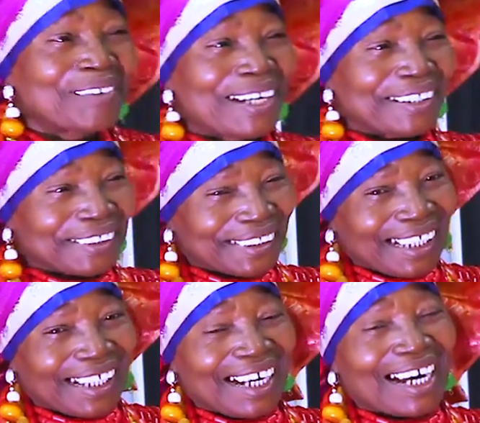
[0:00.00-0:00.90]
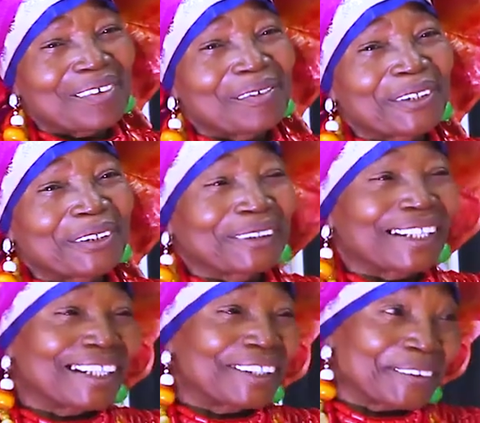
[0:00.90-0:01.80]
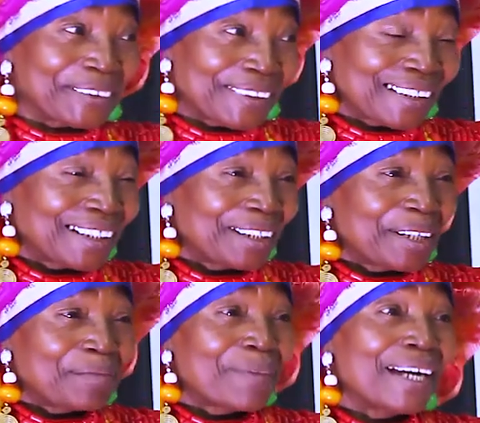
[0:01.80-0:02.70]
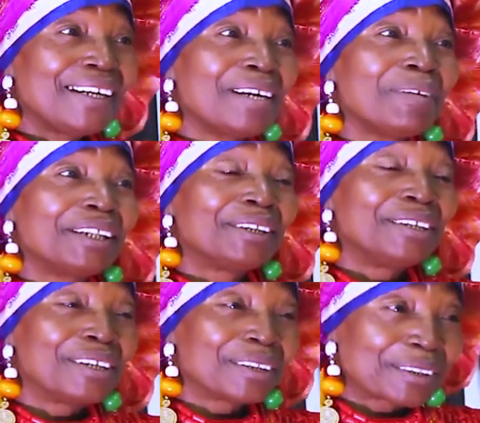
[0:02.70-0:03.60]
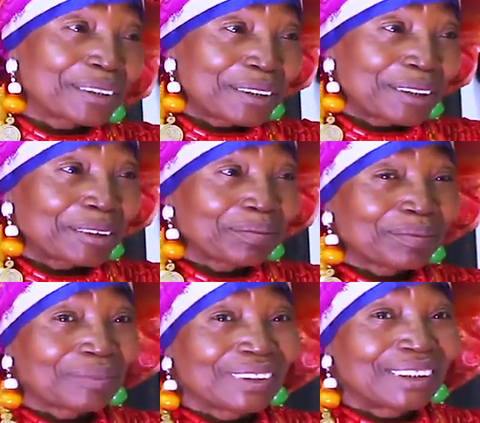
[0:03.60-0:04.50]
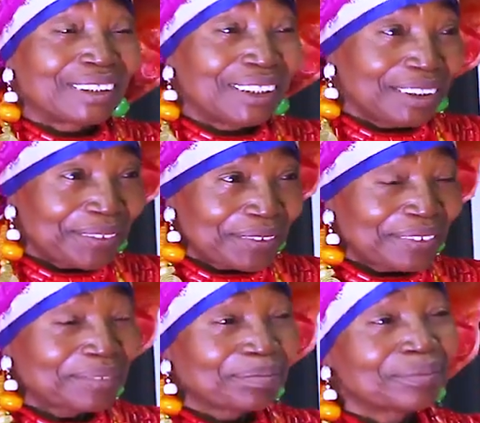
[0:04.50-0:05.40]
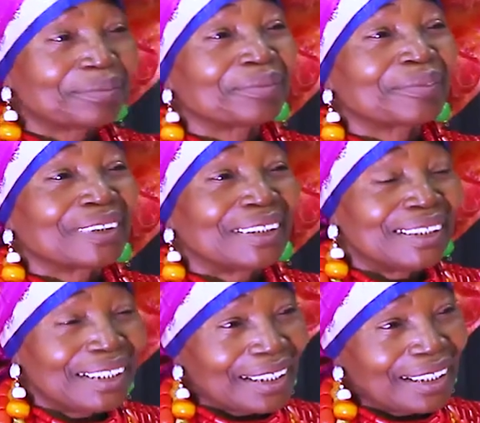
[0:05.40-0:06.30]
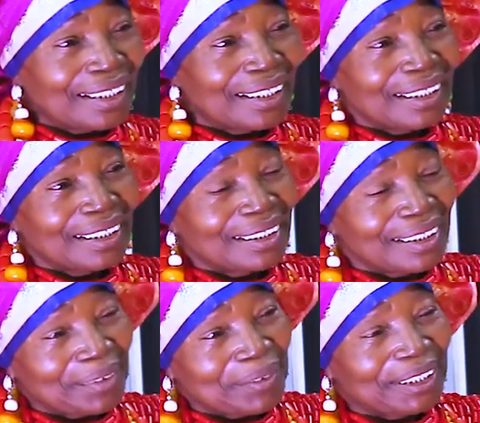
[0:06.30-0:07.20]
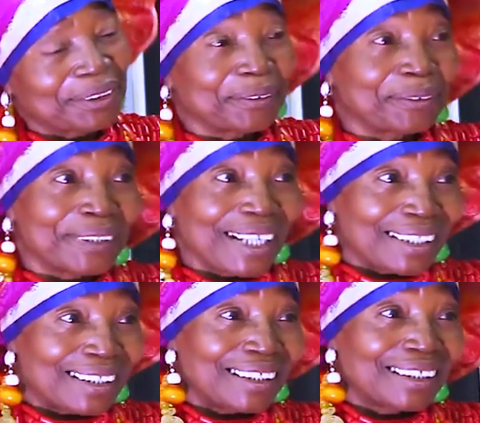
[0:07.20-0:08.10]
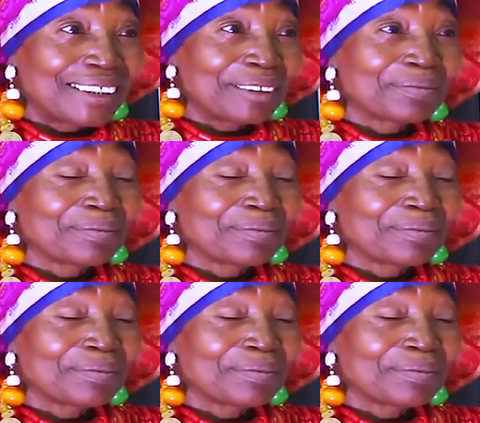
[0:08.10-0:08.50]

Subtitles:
Right. Our daughter, I want to thank you. My name is Dr. Chief Nike Davies-Okundayo.